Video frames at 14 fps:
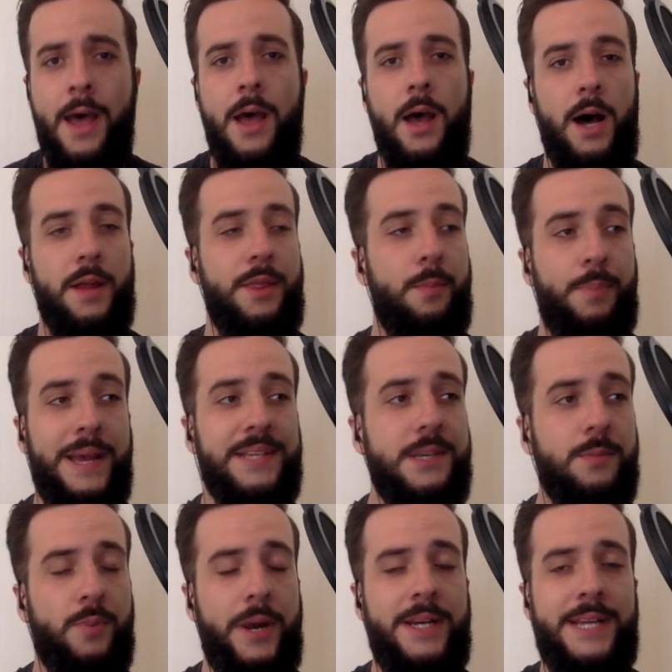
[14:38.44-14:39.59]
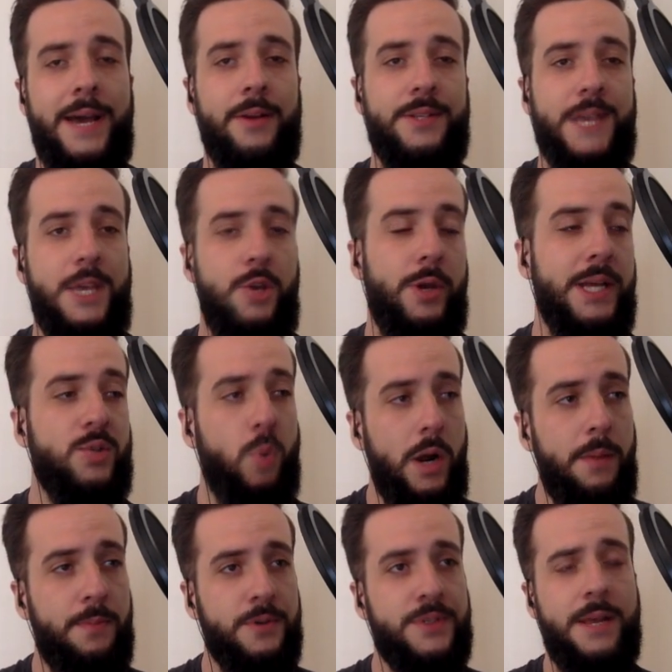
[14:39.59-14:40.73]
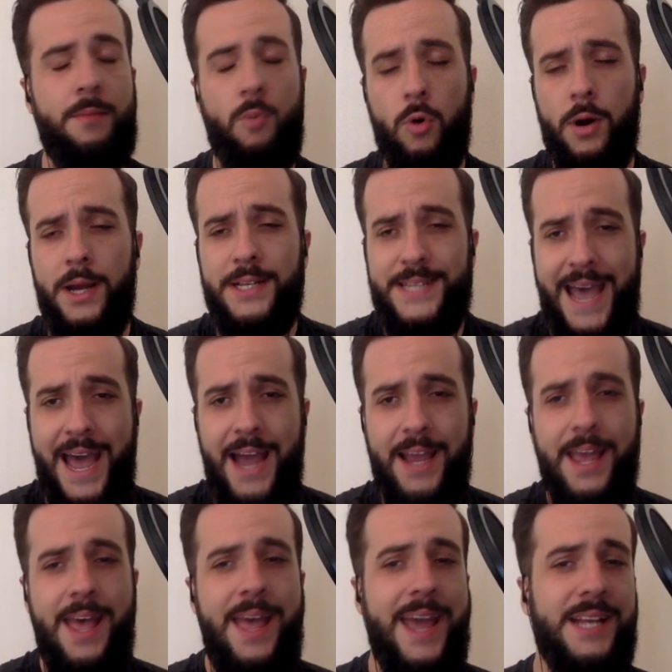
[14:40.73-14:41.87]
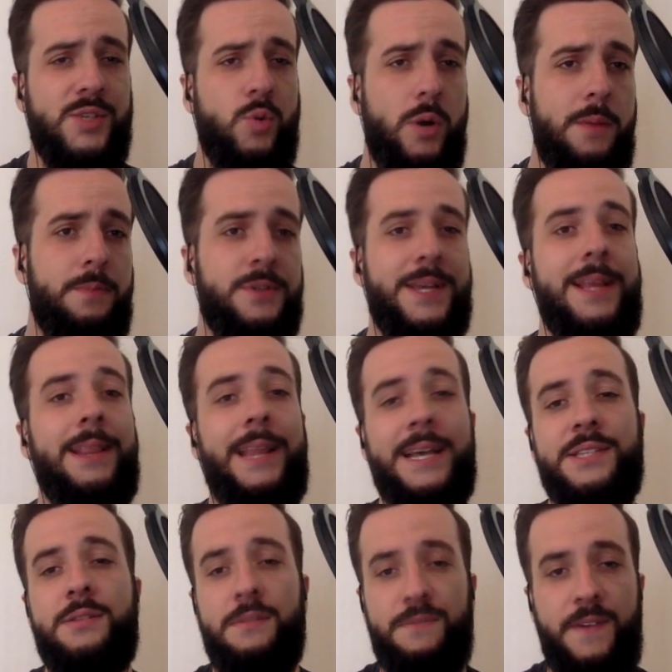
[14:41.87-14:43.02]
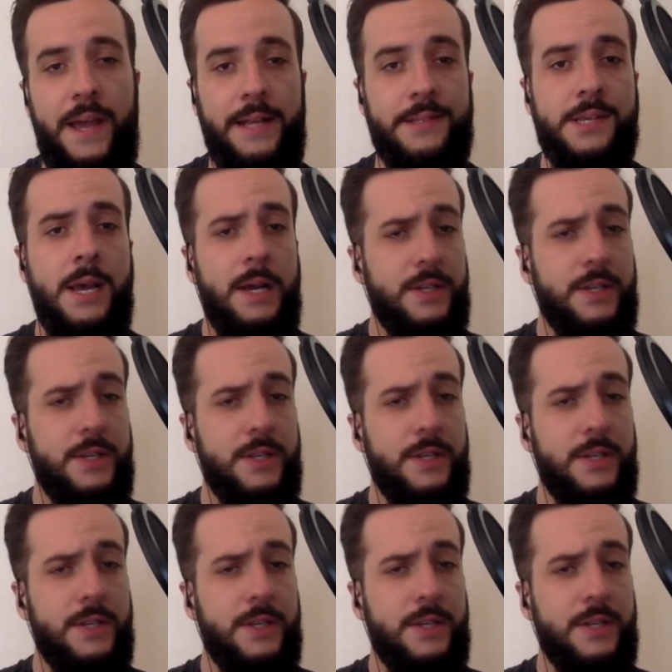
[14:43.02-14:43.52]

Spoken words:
The basic breakdown is that you get 20% more attack and 20% less defense.